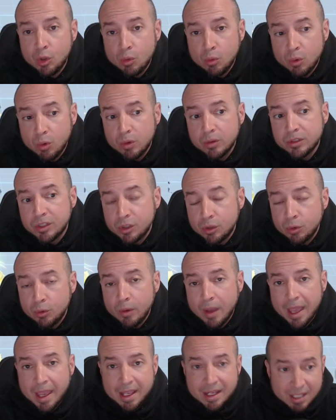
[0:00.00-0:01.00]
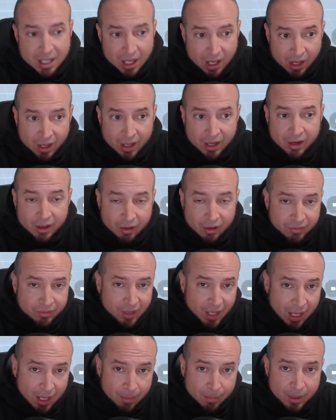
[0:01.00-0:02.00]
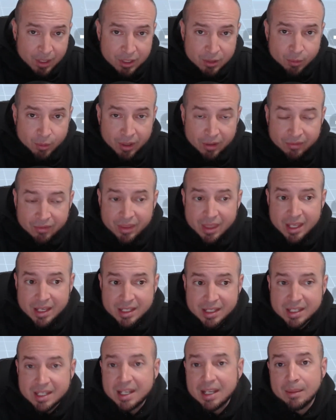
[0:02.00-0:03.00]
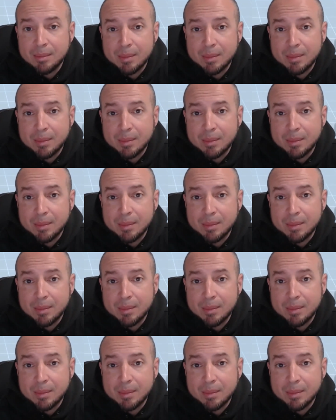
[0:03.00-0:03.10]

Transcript: you will do a ton of damage with this